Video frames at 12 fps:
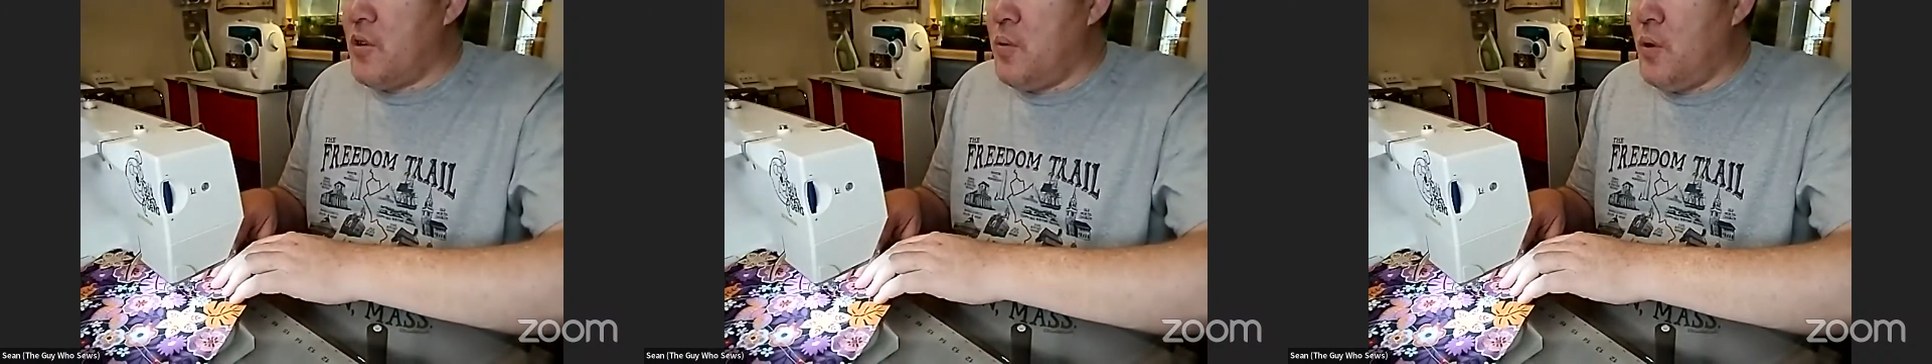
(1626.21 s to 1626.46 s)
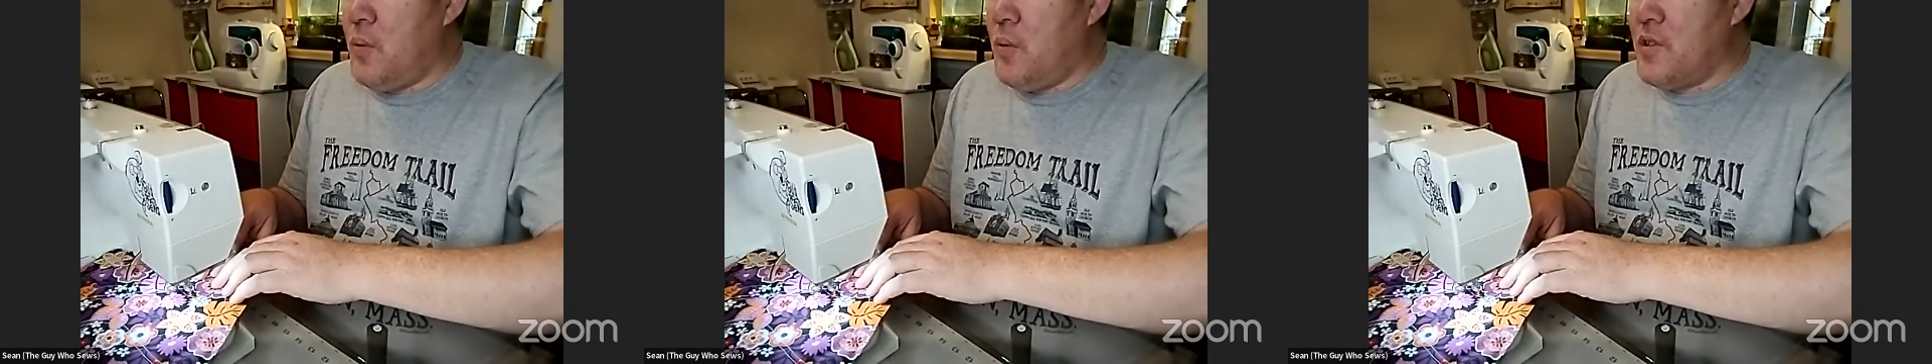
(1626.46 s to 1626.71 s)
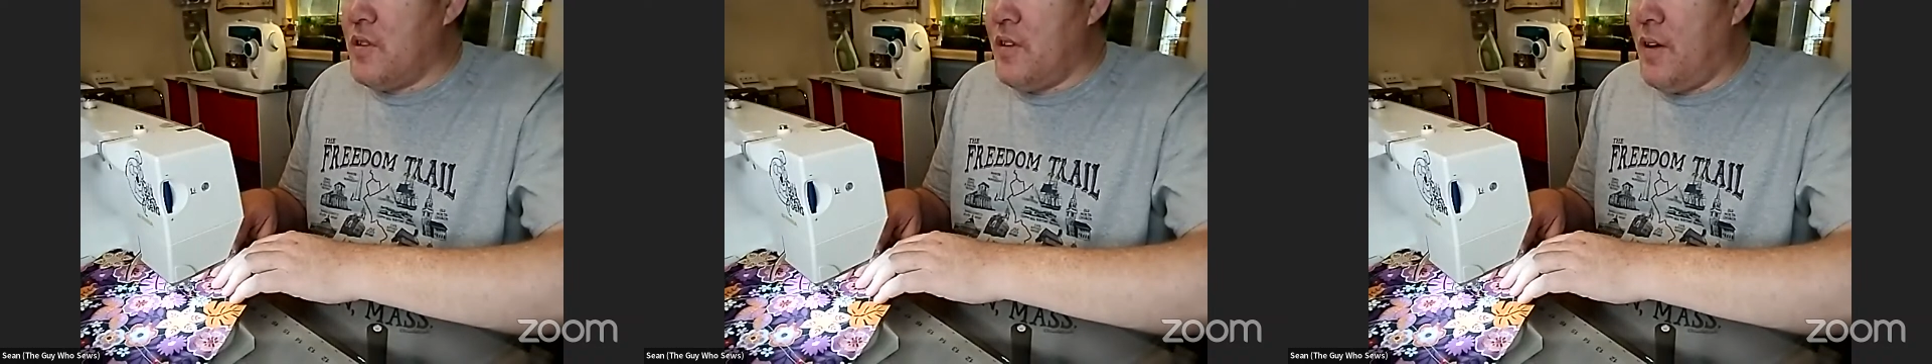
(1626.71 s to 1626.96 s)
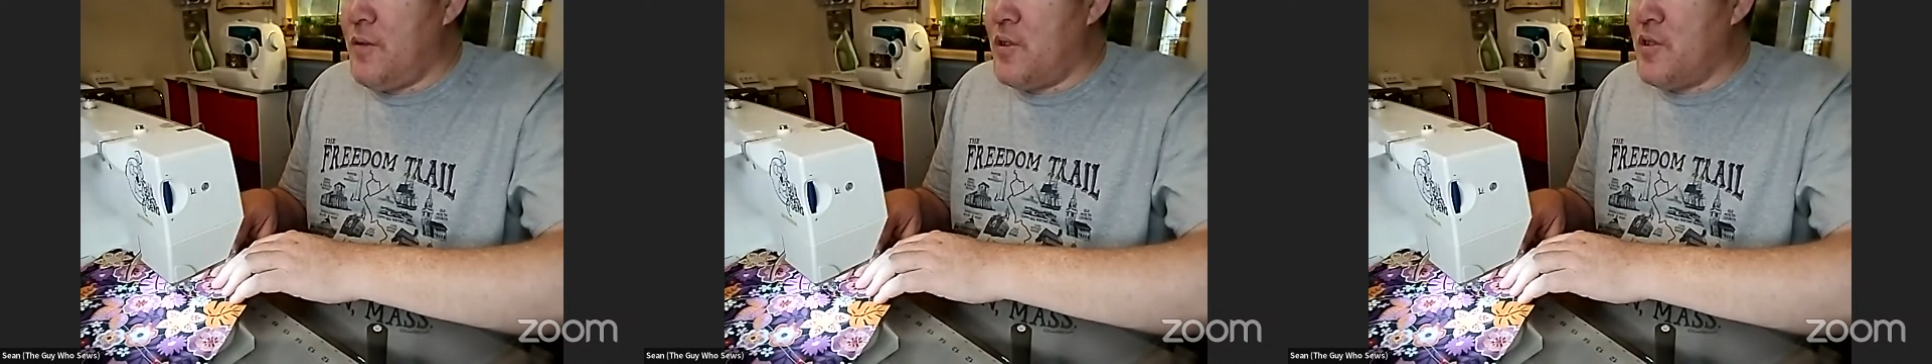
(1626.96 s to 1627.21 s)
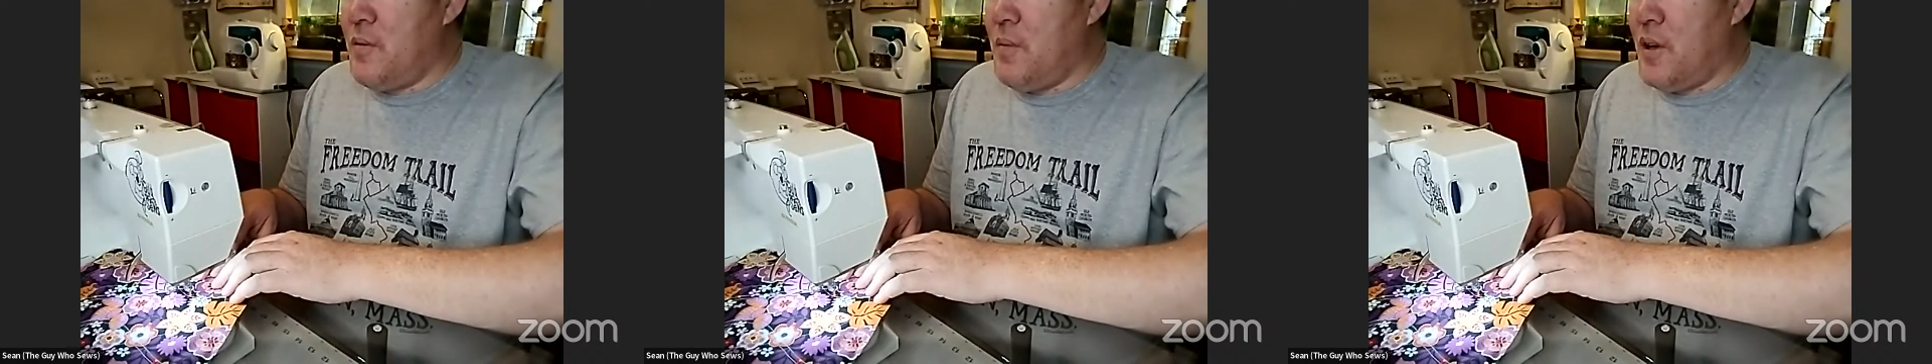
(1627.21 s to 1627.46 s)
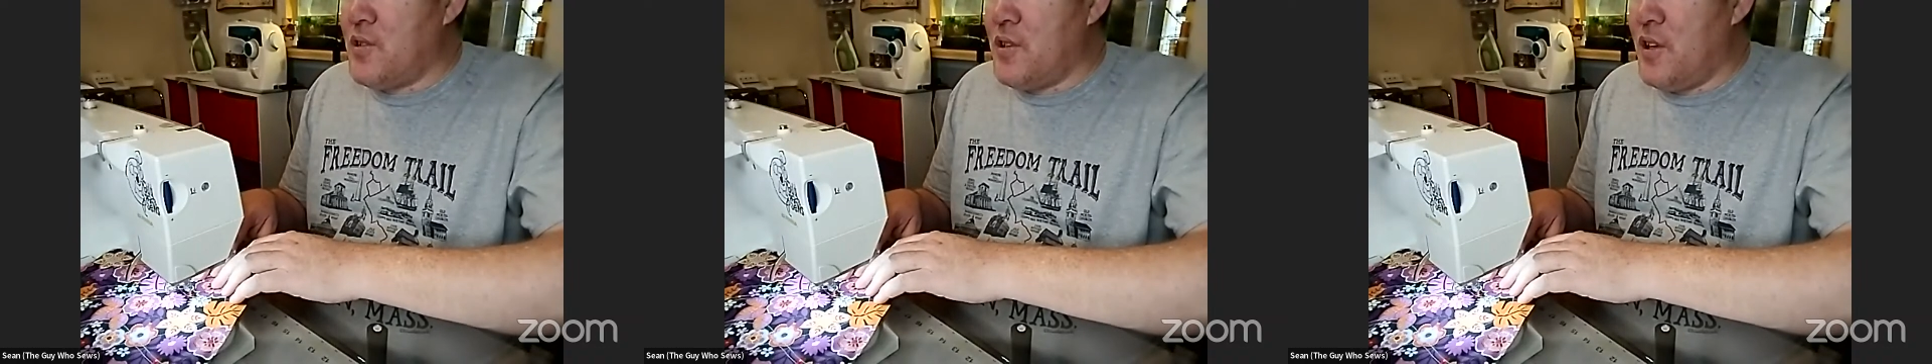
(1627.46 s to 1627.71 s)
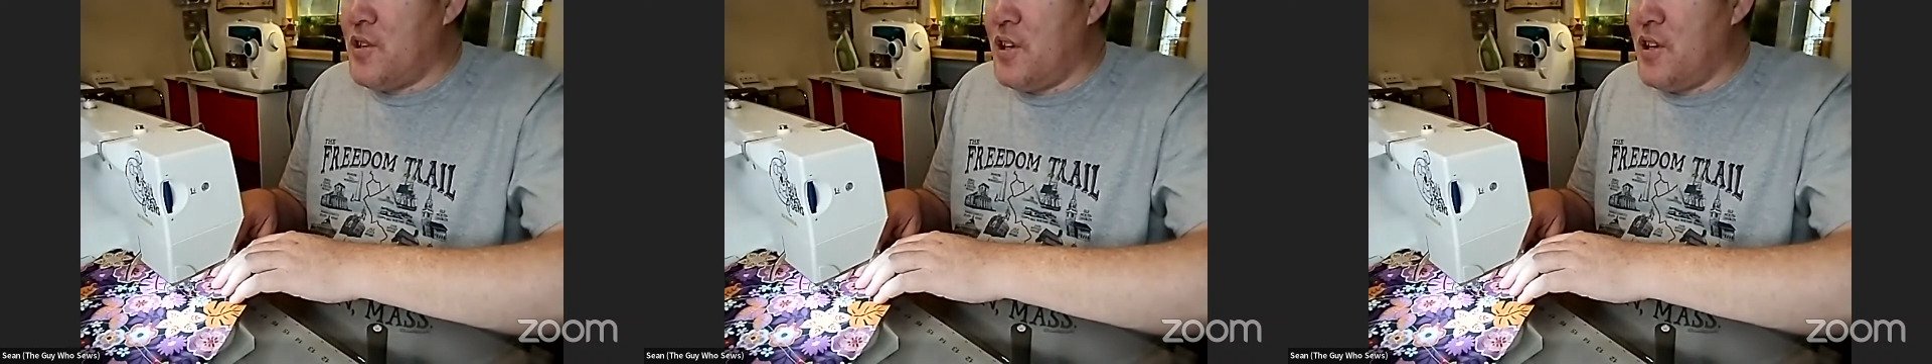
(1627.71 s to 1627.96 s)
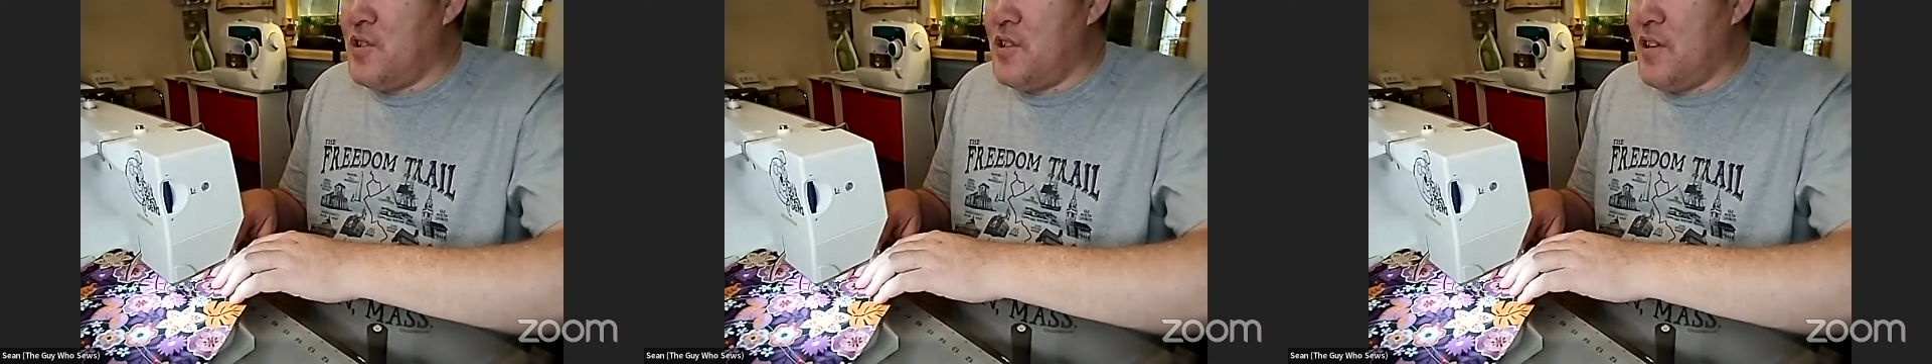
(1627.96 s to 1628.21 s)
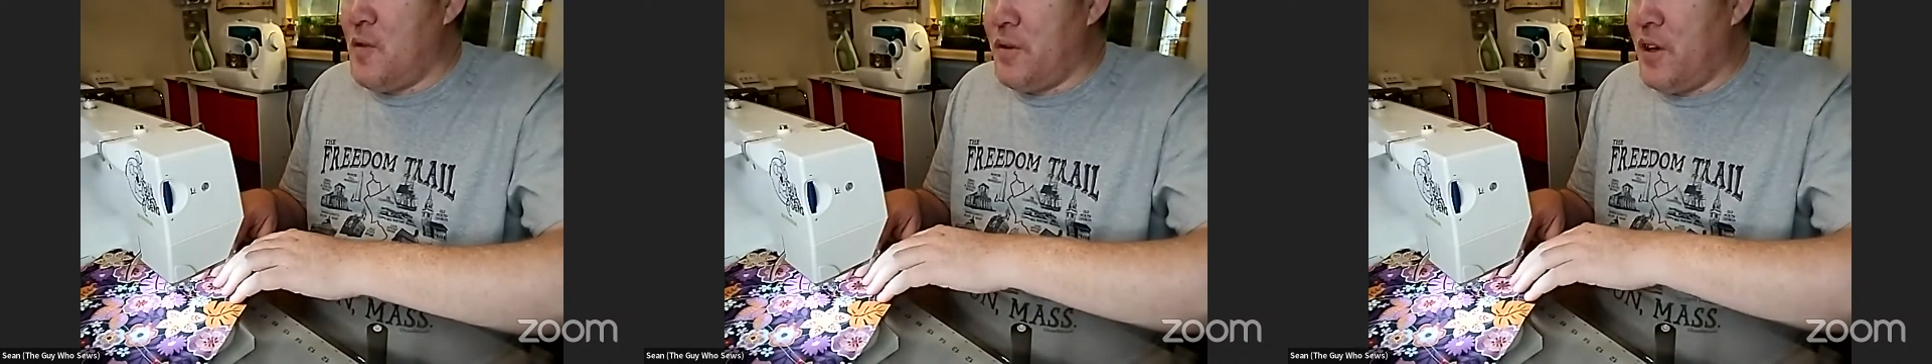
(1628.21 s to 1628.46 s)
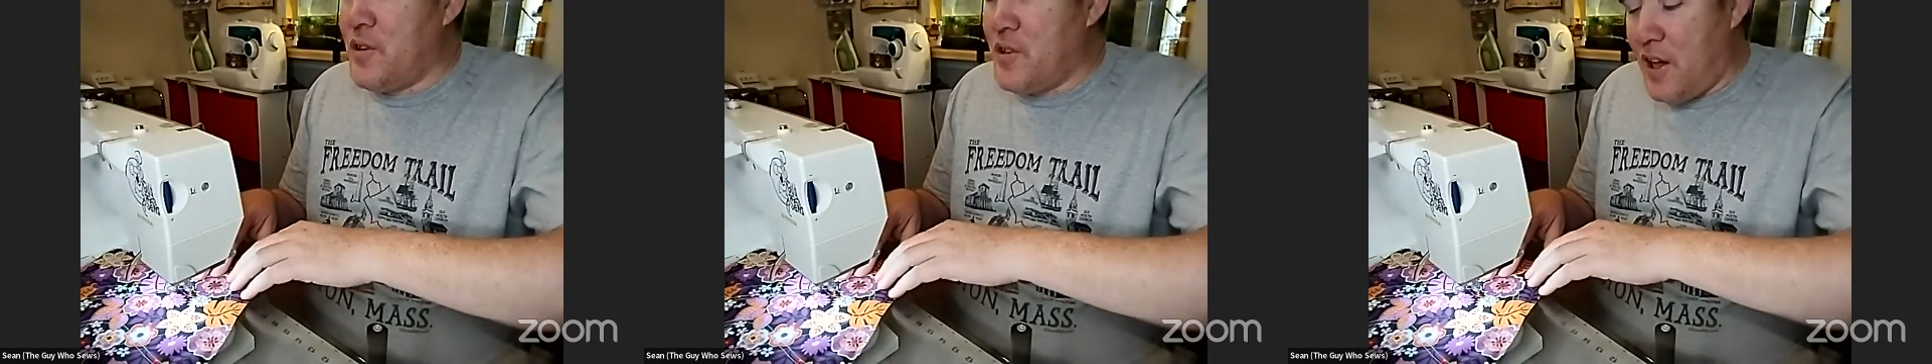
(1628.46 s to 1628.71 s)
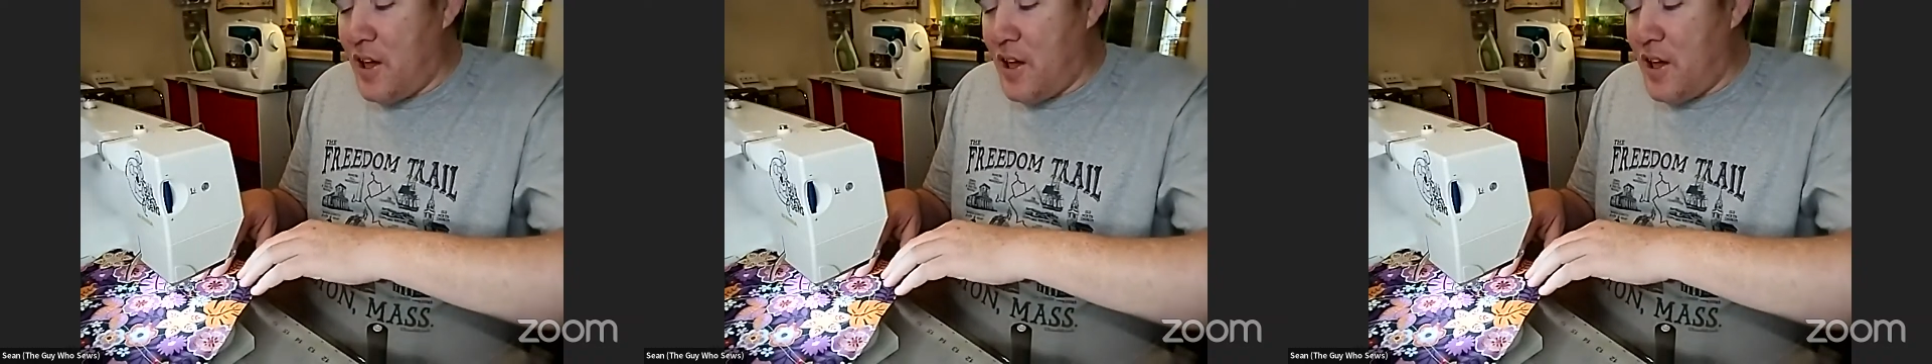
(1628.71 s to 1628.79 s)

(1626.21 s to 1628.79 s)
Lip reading: a quilt once and loved it so much so it changed the other blocks.